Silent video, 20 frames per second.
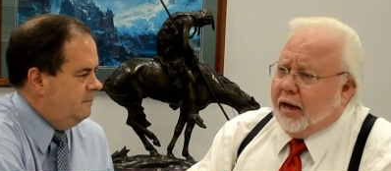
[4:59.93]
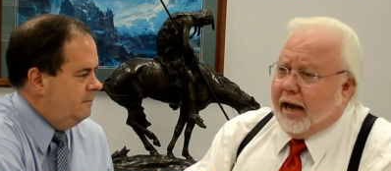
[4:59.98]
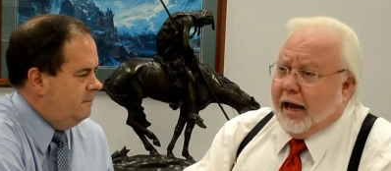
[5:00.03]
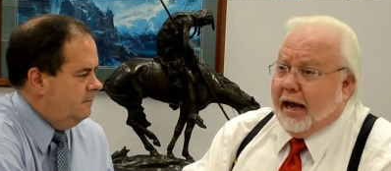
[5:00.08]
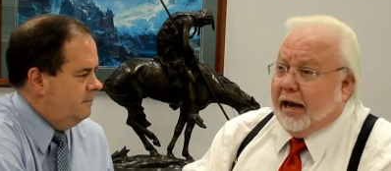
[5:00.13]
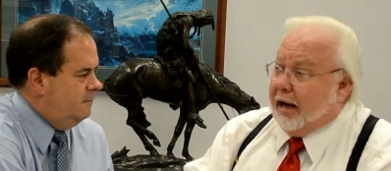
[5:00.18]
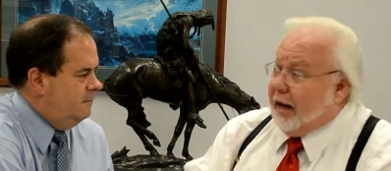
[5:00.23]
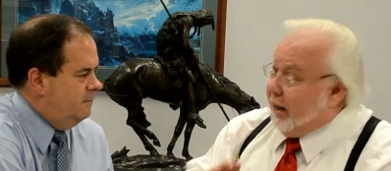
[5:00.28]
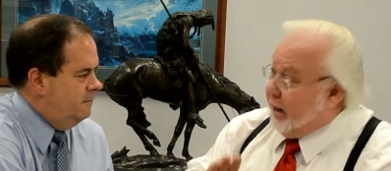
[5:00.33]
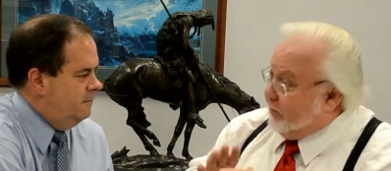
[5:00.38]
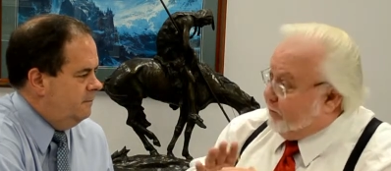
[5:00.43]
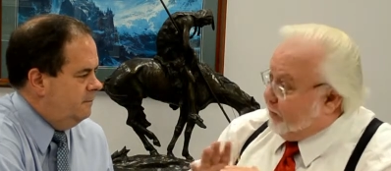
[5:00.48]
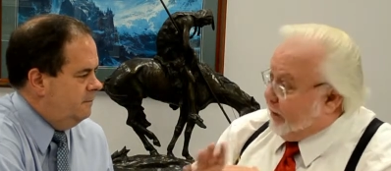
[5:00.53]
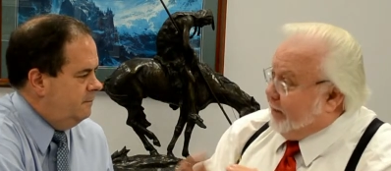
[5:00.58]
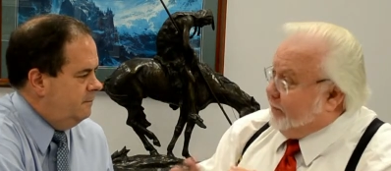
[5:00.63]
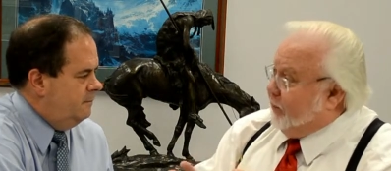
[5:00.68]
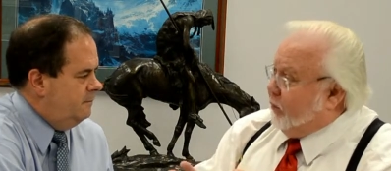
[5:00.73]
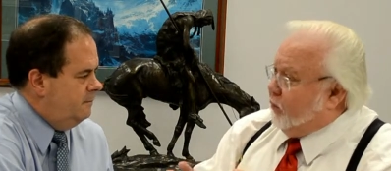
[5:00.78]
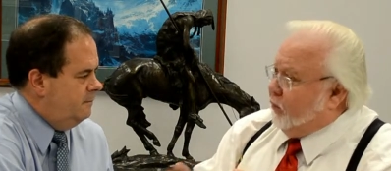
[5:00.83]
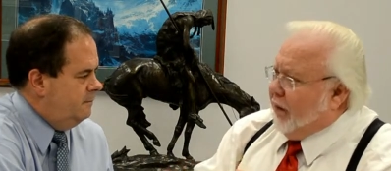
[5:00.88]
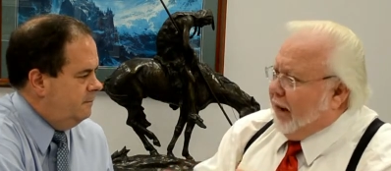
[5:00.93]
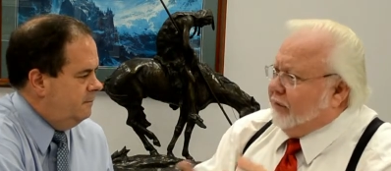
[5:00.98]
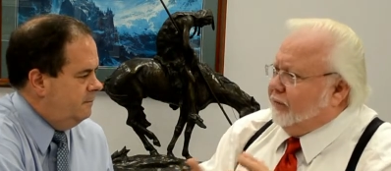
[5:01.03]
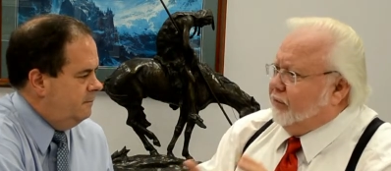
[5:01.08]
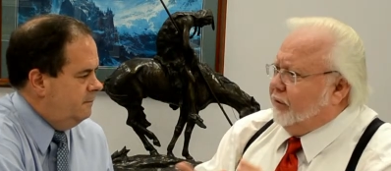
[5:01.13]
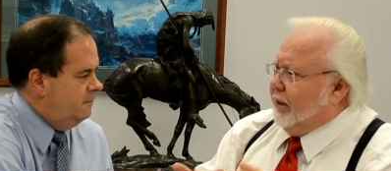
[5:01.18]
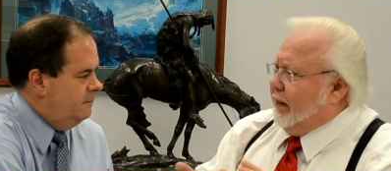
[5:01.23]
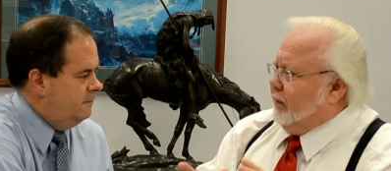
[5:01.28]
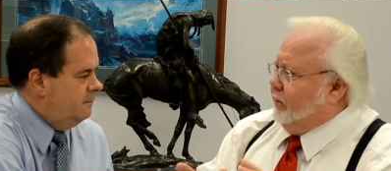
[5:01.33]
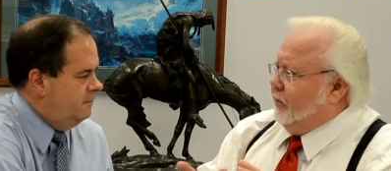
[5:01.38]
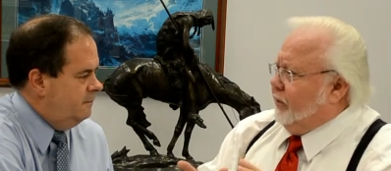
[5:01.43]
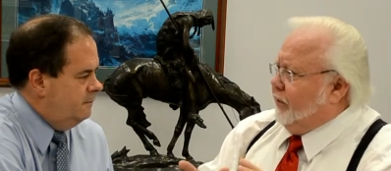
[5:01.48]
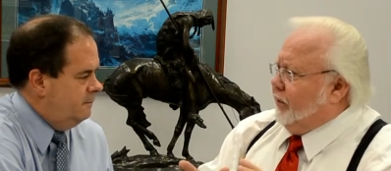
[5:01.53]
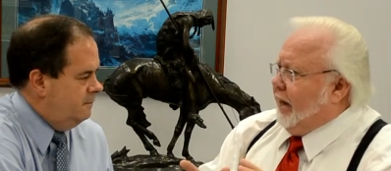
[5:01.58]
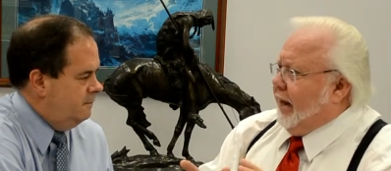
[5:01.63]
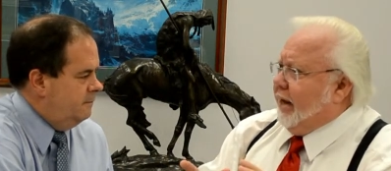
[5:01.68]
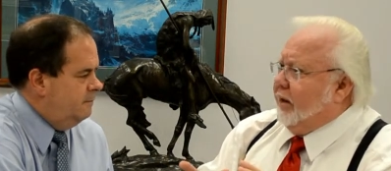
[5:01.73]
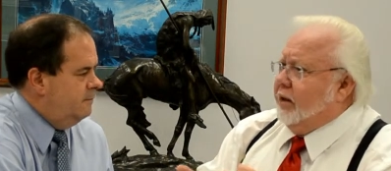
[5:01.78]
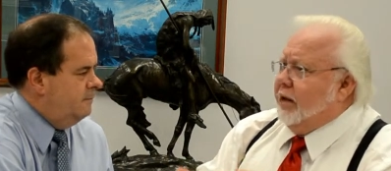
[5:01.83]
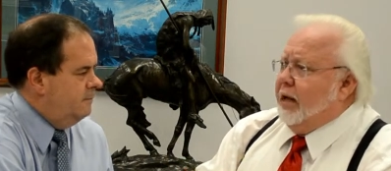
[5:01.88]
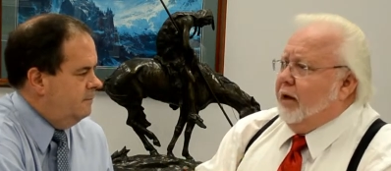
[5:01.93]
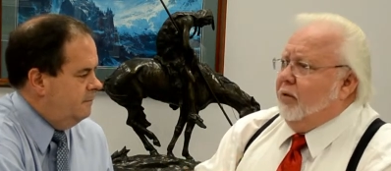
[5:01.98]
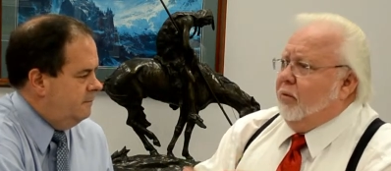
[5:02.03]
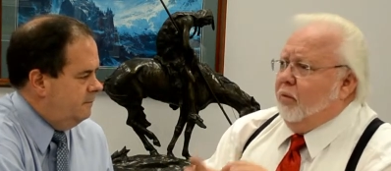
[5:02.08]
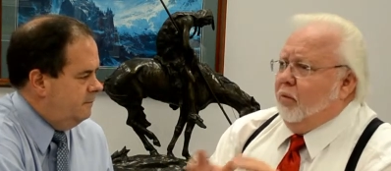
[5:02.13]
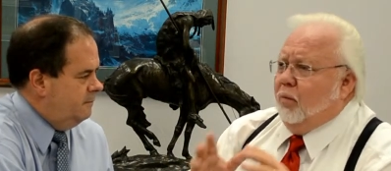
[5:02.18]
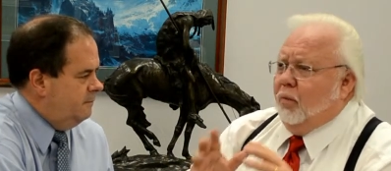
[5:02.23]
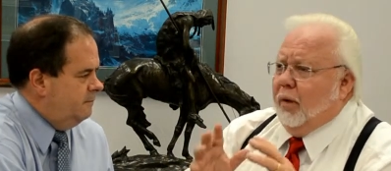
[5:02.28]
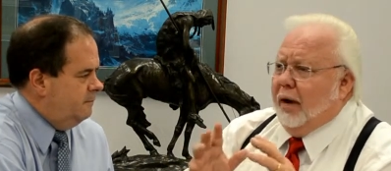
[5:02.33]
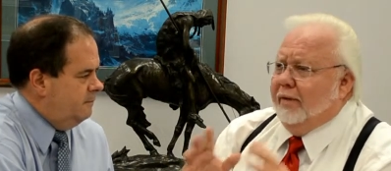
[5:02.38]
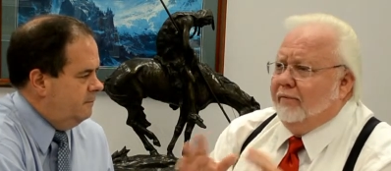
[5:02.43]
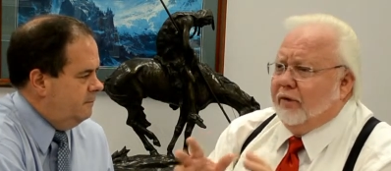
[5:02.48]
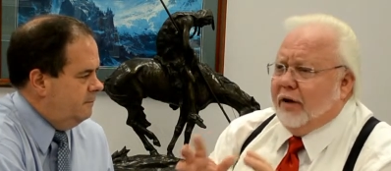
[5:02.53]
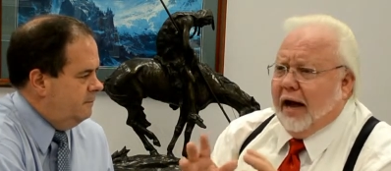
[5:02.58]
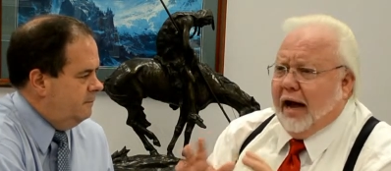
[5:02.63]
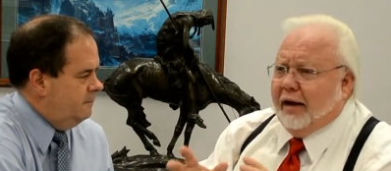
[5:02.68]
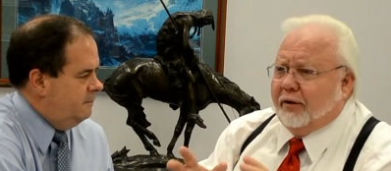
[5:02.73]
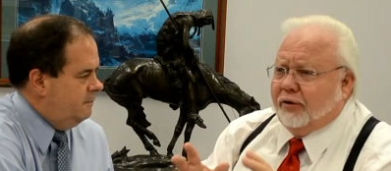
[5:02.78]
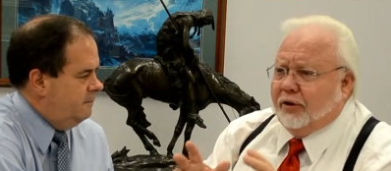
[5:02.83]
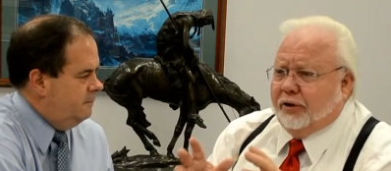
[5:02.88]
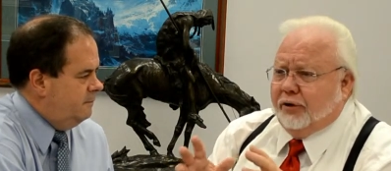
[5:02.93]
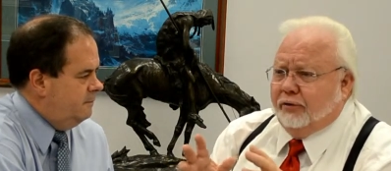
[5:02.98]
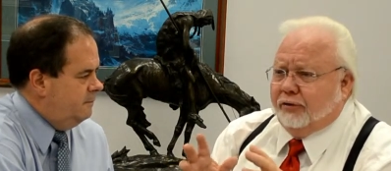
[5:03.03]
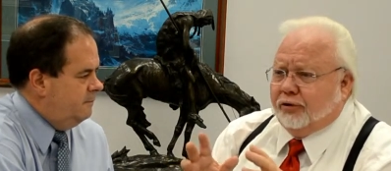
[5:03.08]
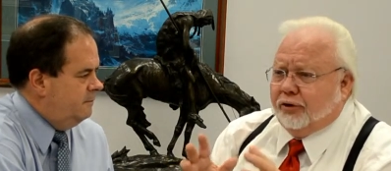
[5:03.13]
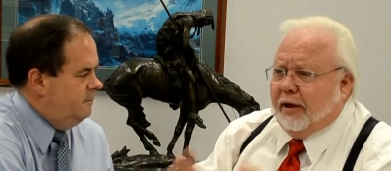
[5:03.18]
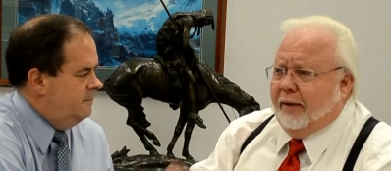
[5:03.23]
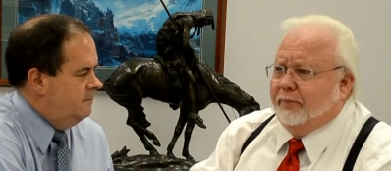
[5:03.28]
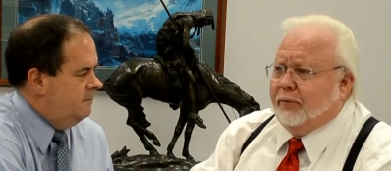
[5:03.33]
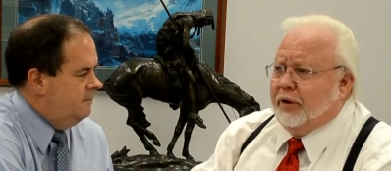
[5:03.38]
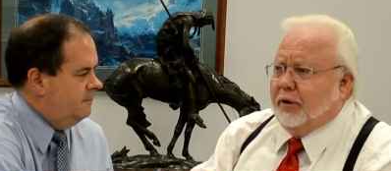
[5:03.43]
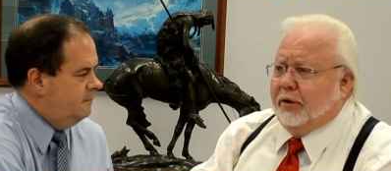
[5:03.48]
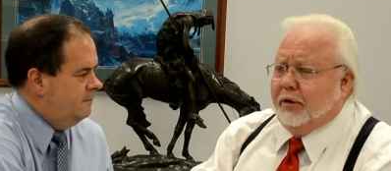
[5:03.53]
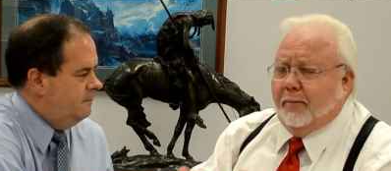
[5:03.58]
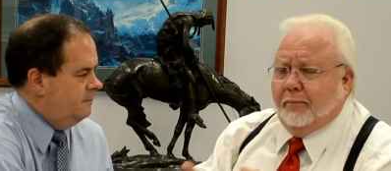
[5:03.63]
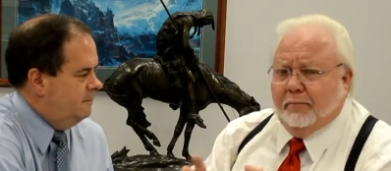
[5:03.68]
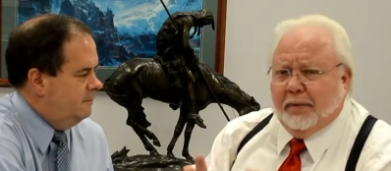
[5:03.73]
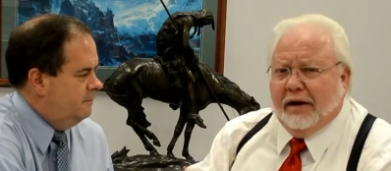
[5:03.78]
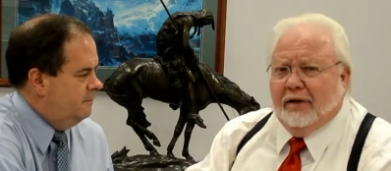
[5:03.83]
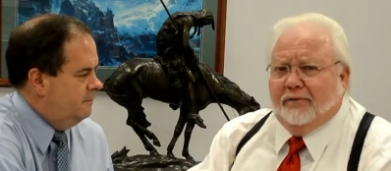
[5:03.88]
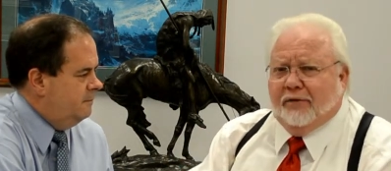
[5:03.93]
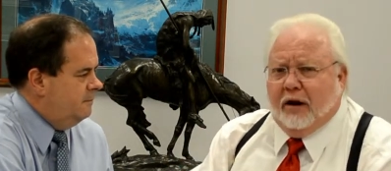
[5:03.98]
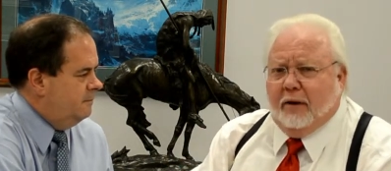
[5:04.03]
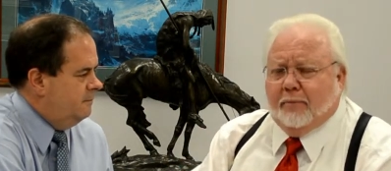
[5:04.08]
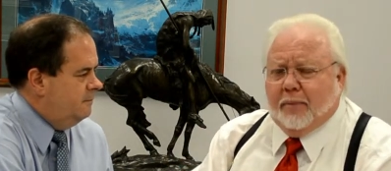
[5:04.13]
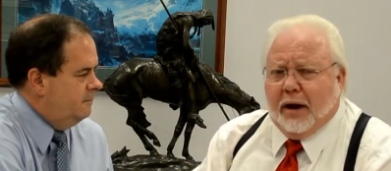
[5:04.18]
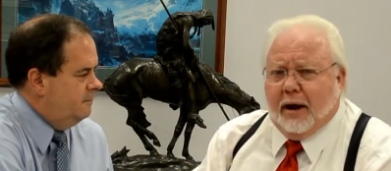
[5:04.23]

Speaker 1: and and people resonate with that. We've got to do something to beef up